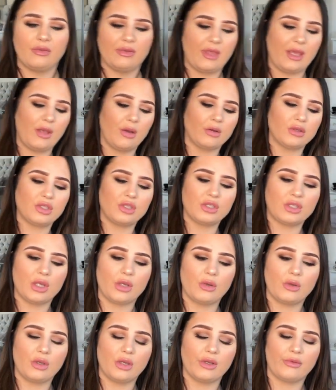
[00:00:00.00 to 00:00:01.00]
they are
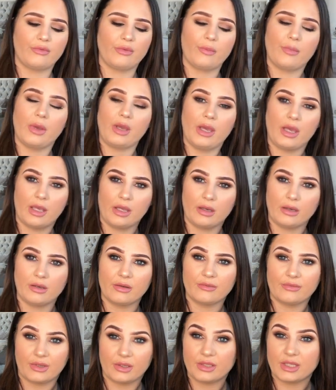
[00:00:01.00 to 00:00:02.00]
so good for
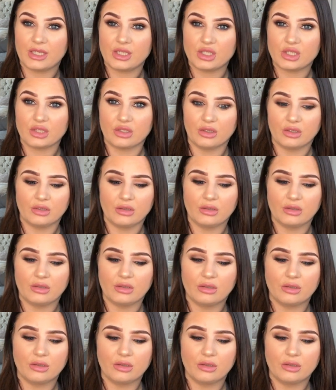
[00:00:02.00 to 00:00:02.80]
putting foundation on.